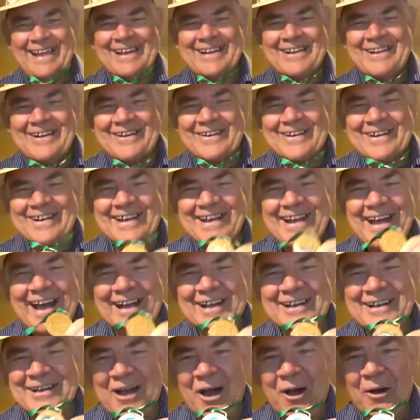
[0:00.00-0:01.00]
Look, a
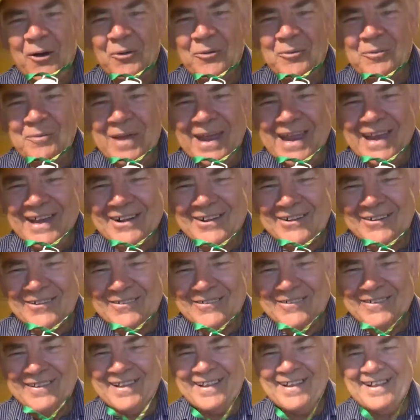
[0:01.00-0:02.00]
gold medal.